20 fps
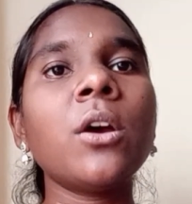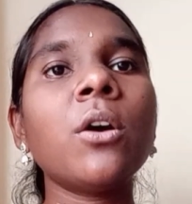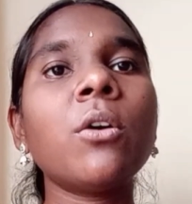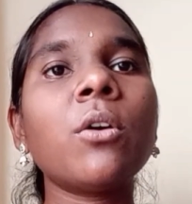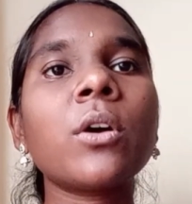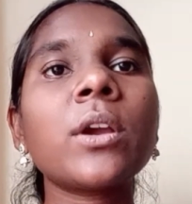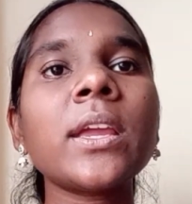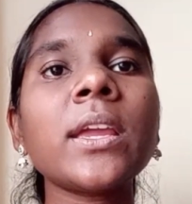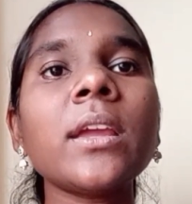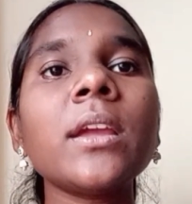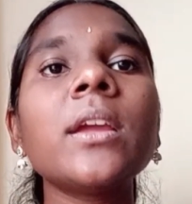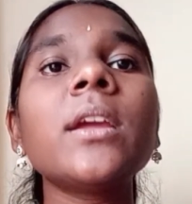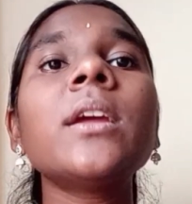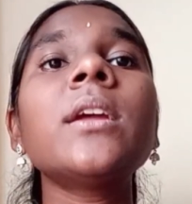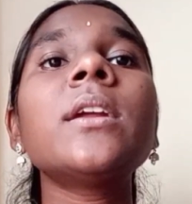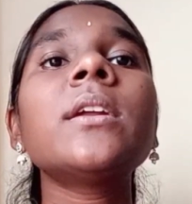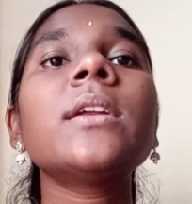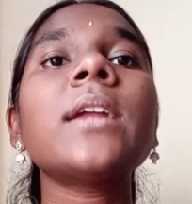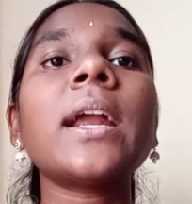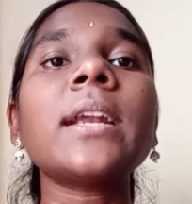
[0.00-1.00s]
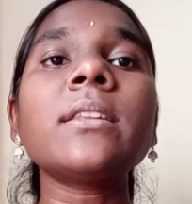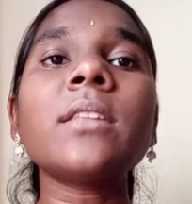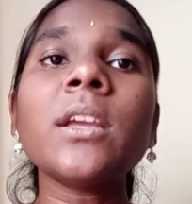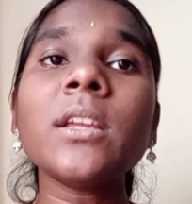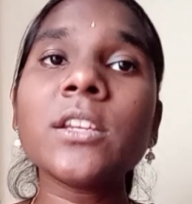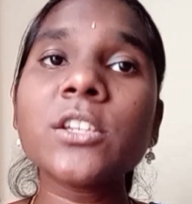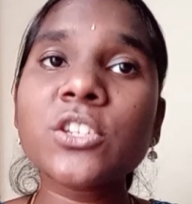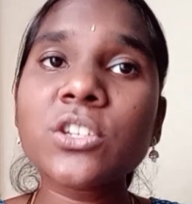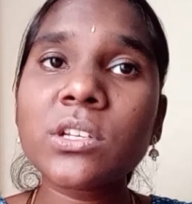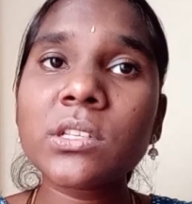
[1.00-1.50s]
Okay, at the
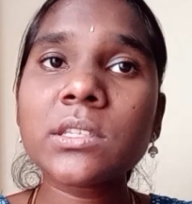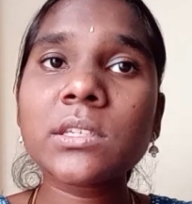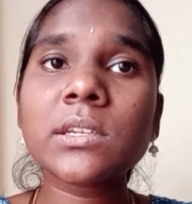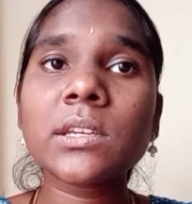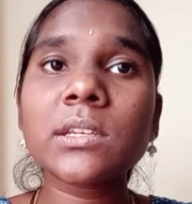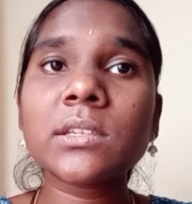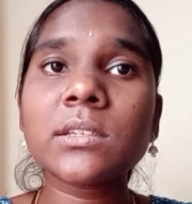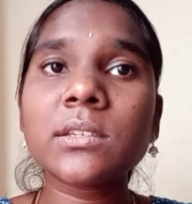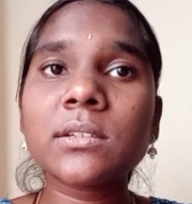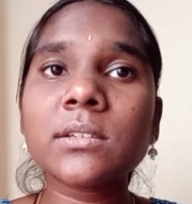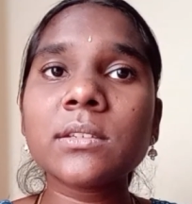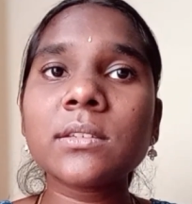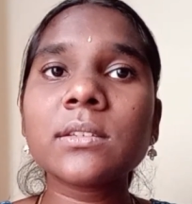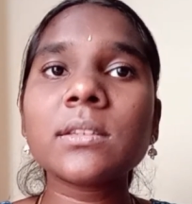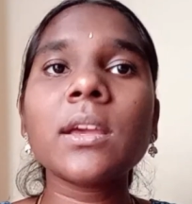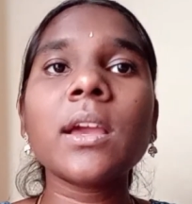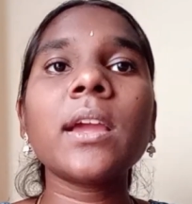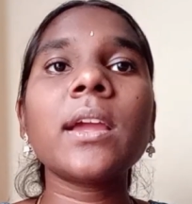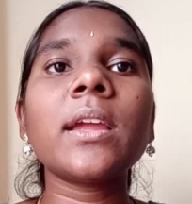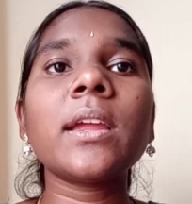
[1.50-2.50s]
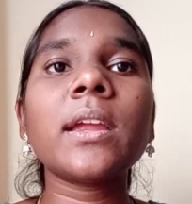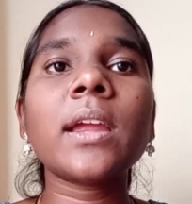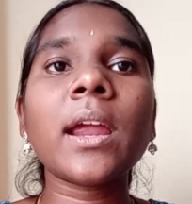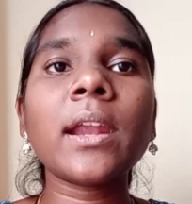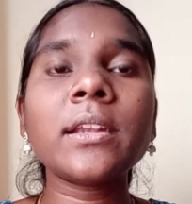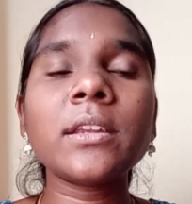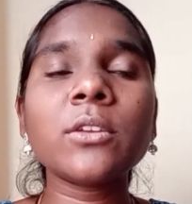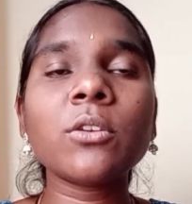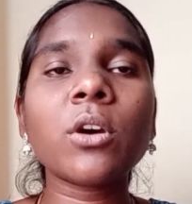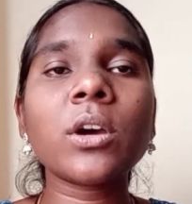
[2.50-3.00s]
initial stages,
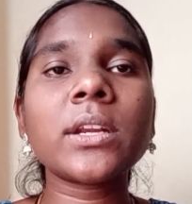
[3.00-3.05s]
at your